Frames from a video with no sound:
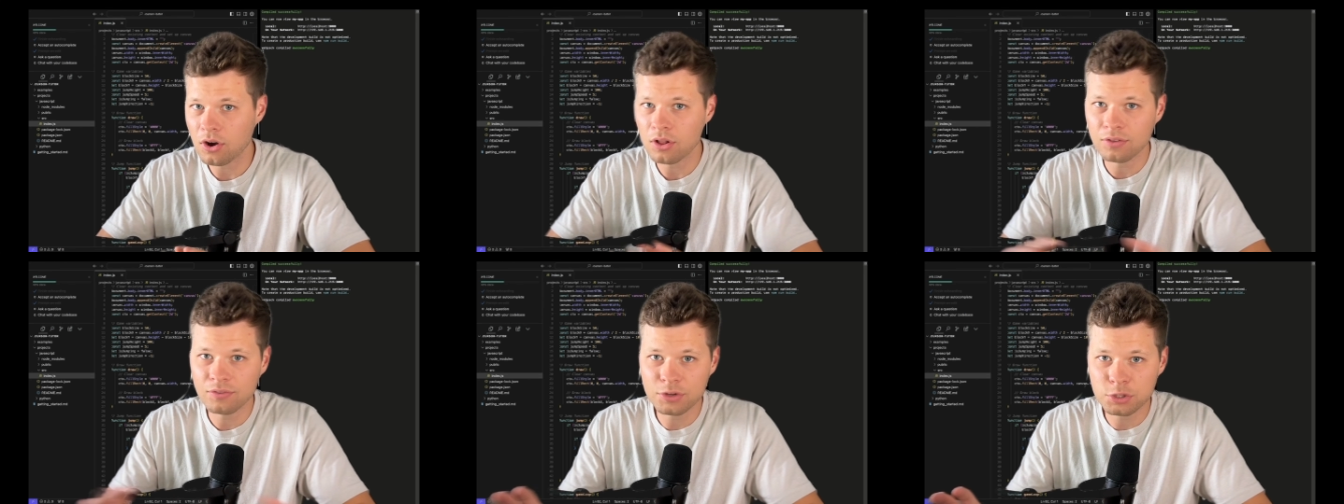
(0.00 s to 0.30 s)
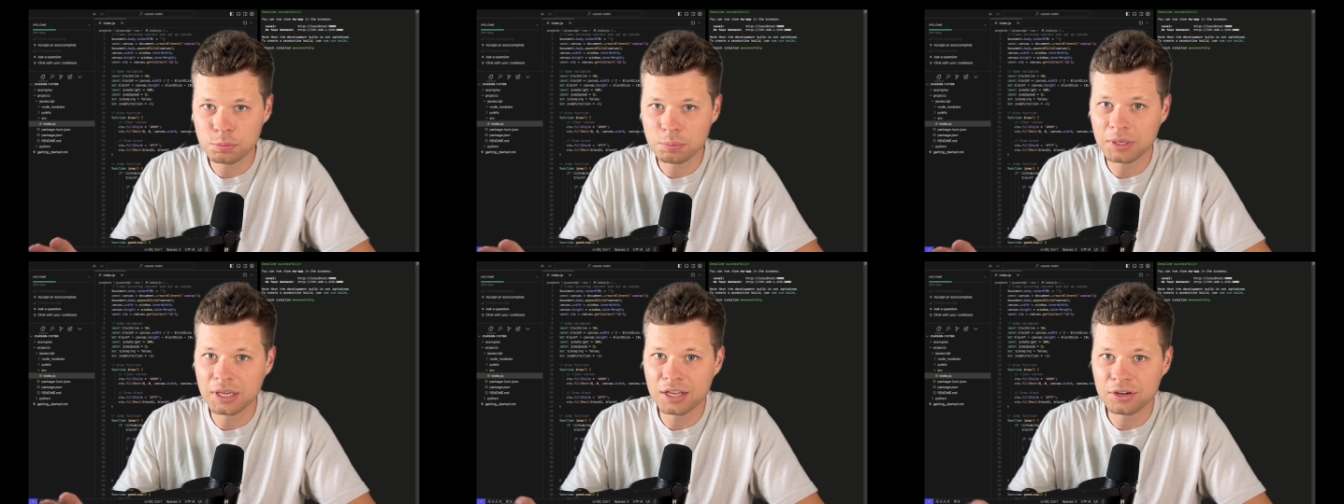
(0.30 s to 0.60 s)
all of
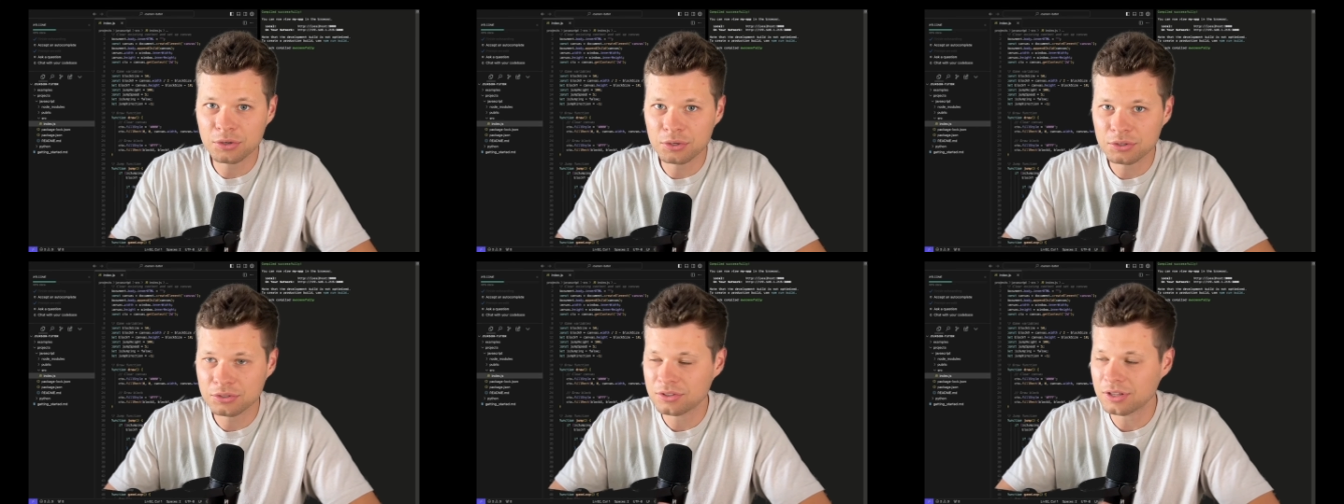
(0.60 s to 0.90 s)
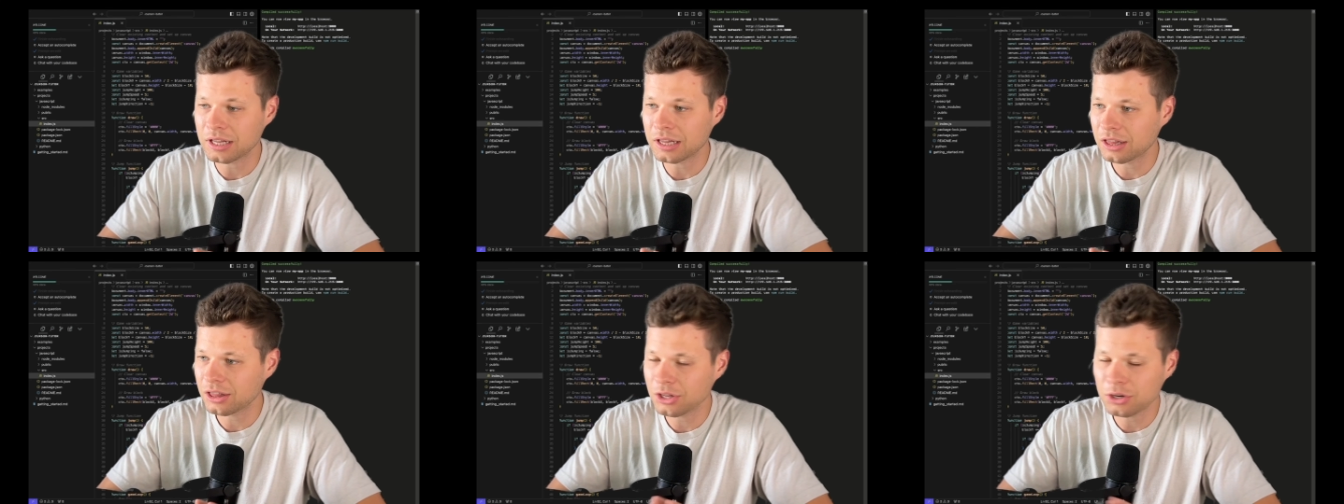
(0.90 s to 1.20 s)
us beginners
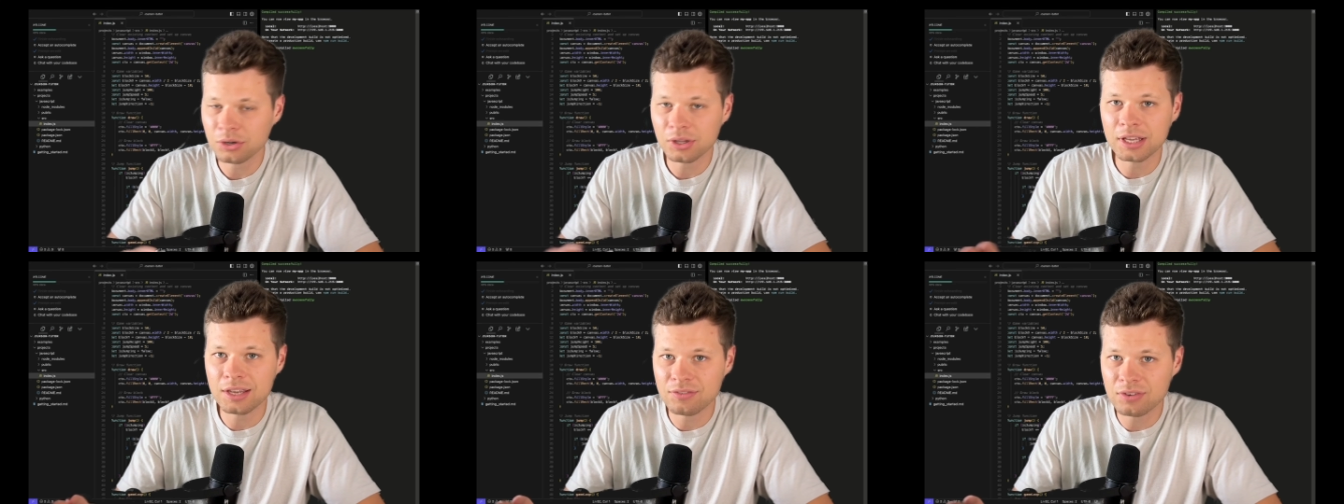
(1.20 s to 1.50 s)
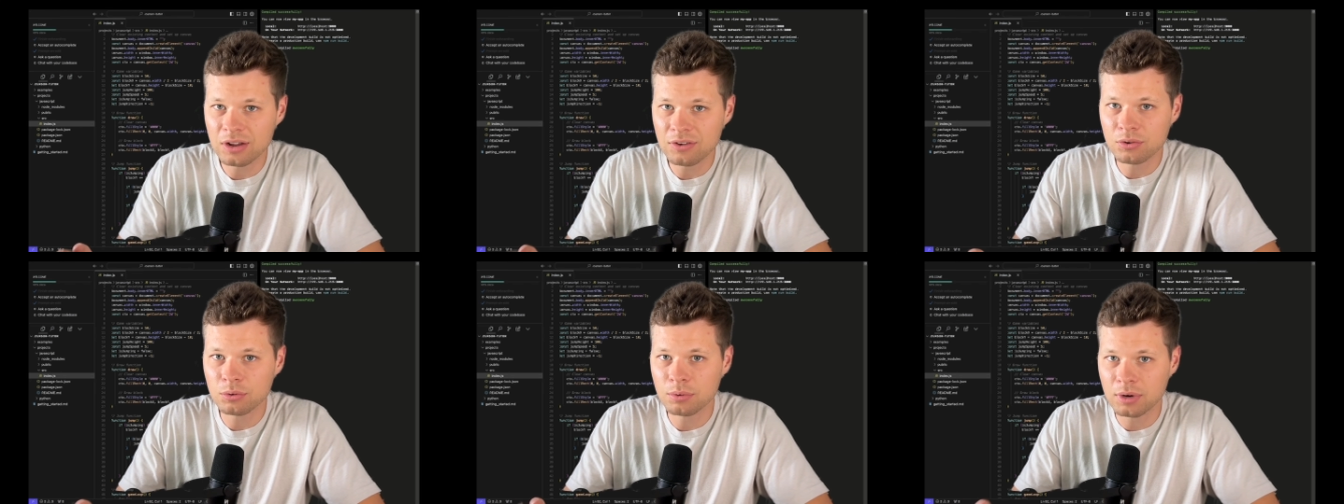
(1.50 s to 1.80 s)
that literally have
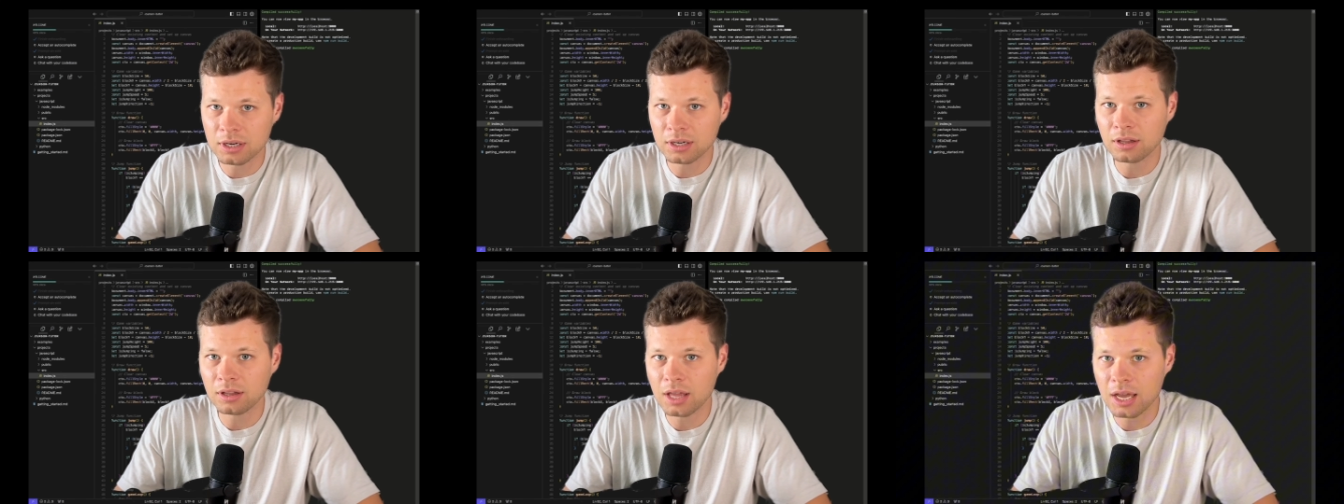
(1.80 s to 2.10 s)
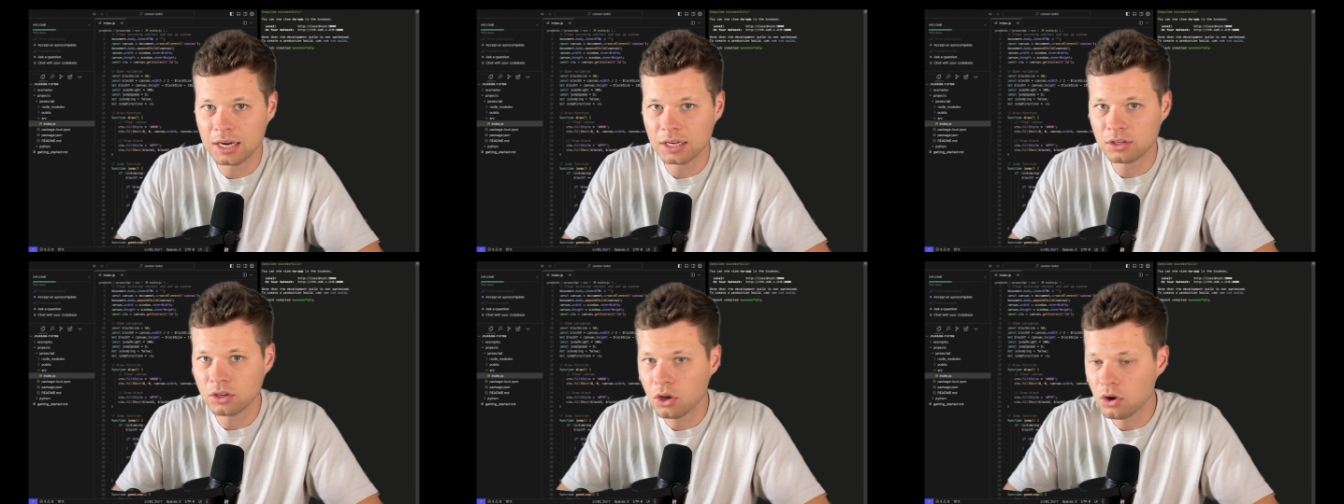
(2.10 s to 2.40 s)
never written a
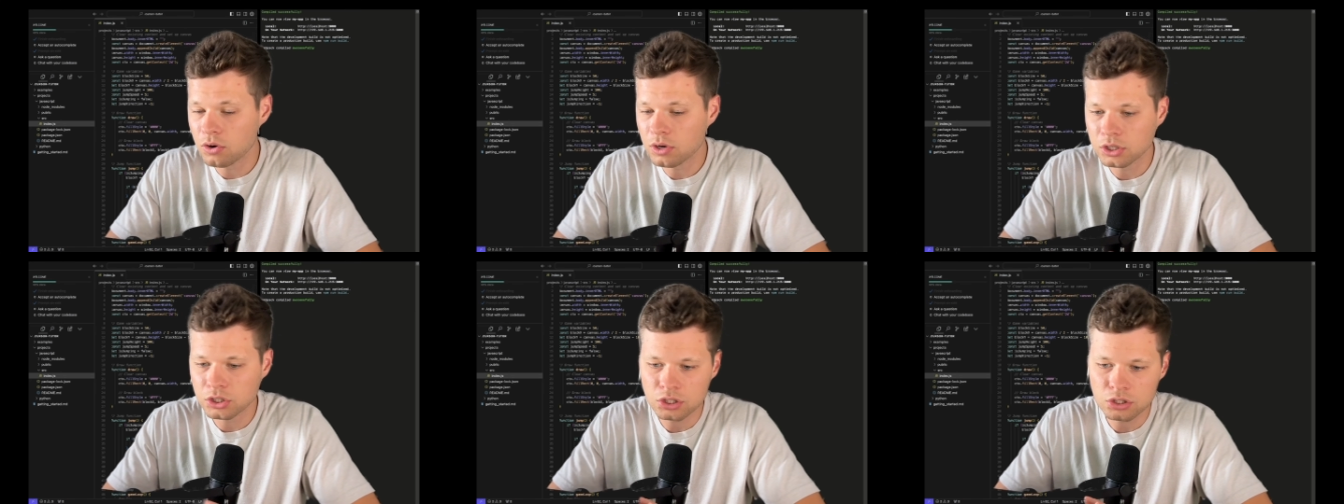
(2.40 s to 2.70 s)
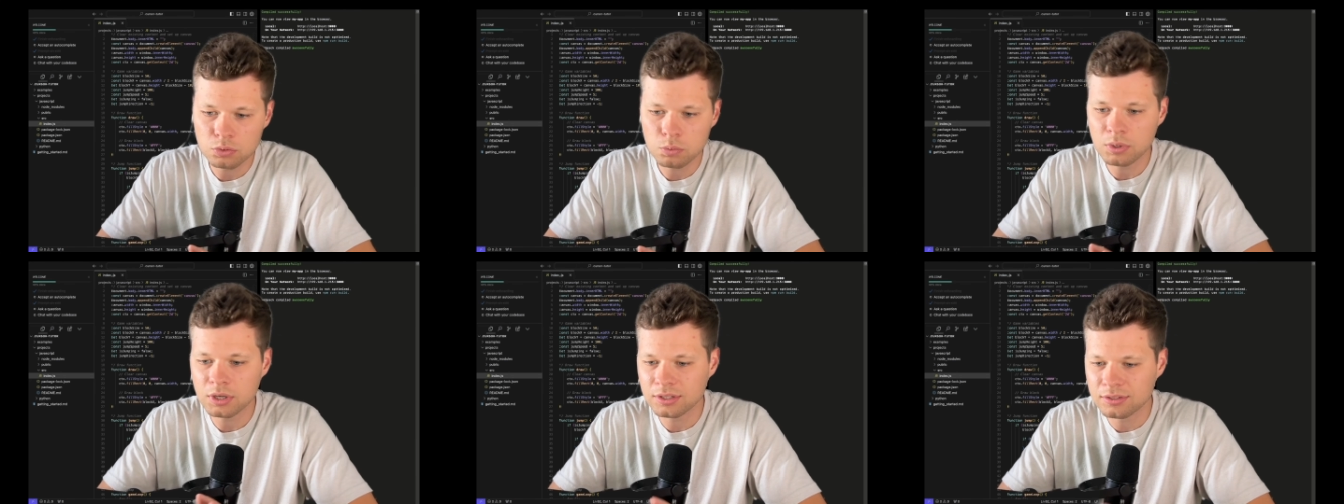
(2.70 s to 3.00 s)
line of code and
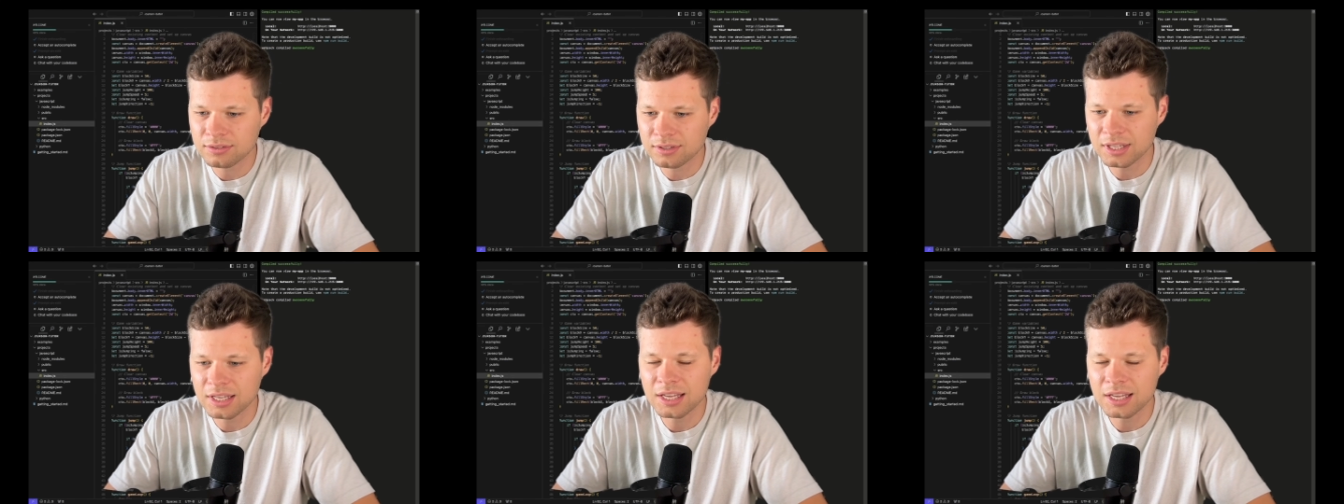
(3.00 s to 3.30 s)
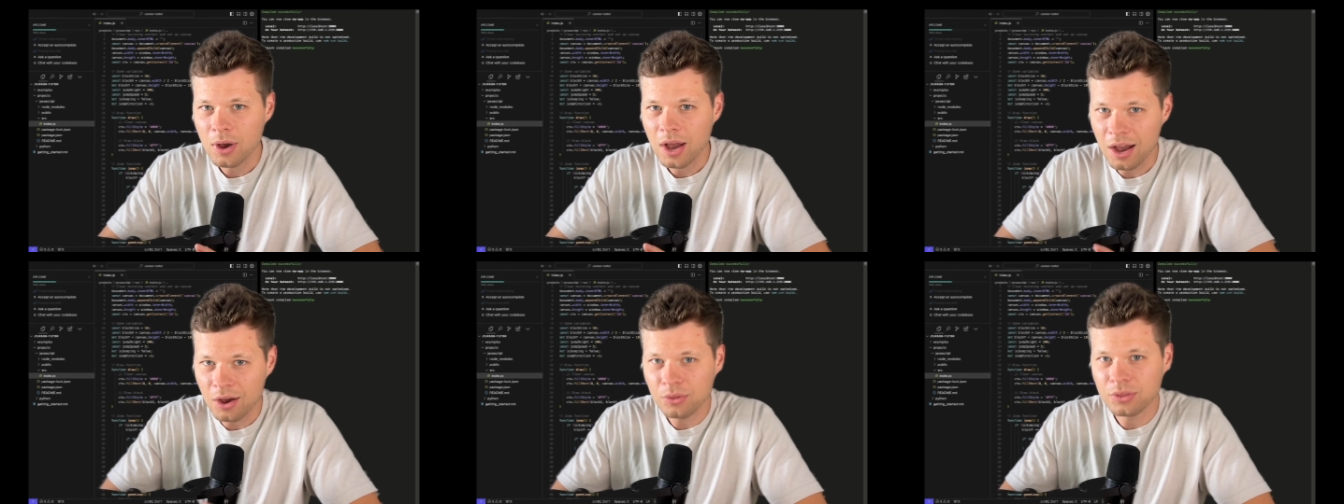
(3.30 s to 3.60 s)
just want to see
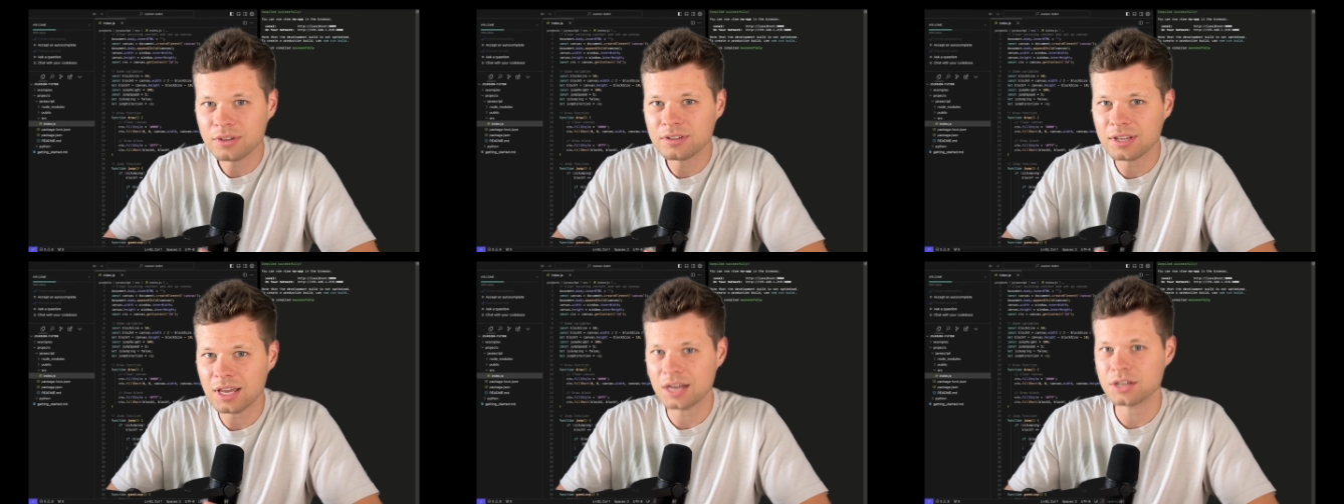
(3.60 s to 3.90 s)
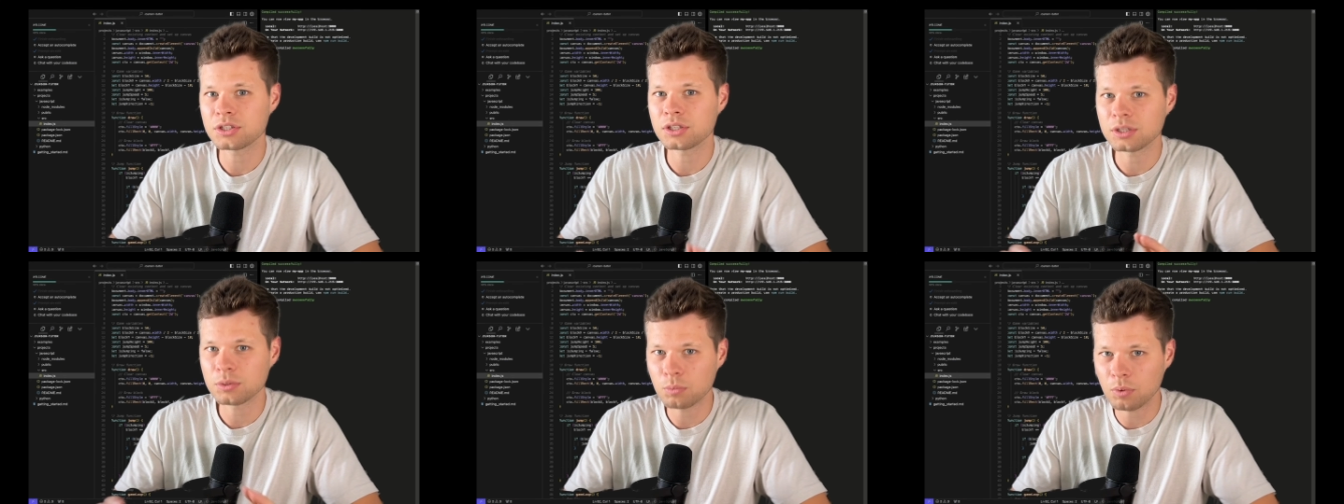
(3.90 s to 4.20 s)
how this
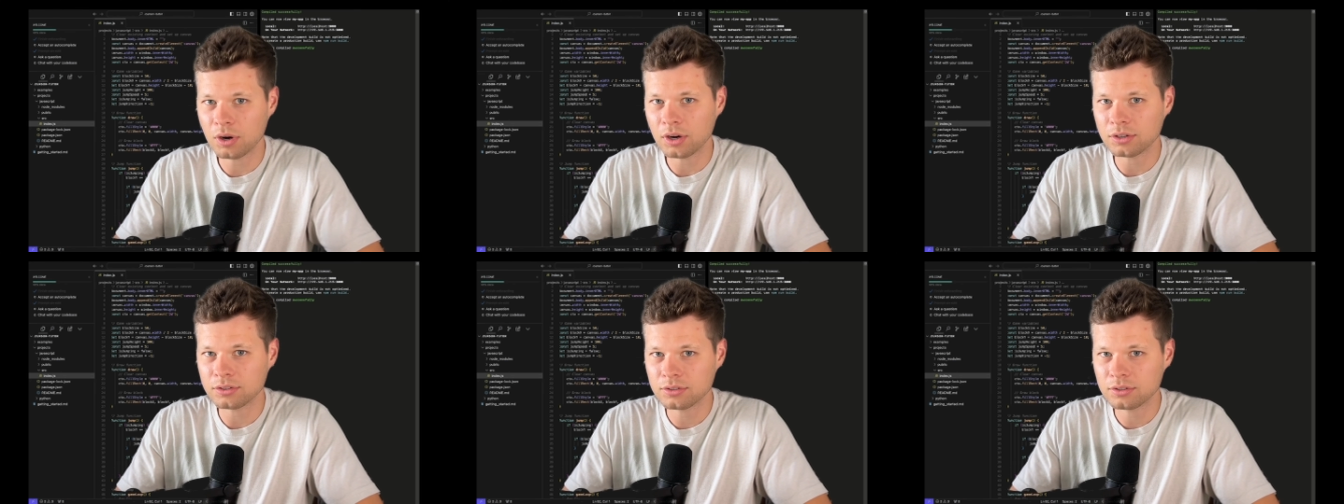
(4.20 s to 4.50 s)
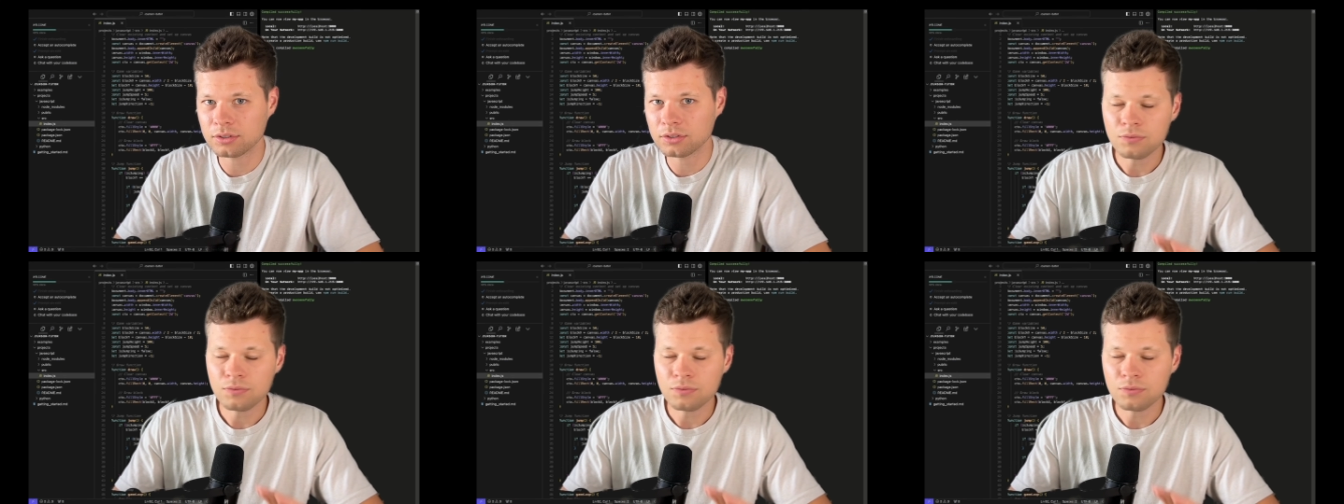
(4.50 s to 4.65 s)
actually works.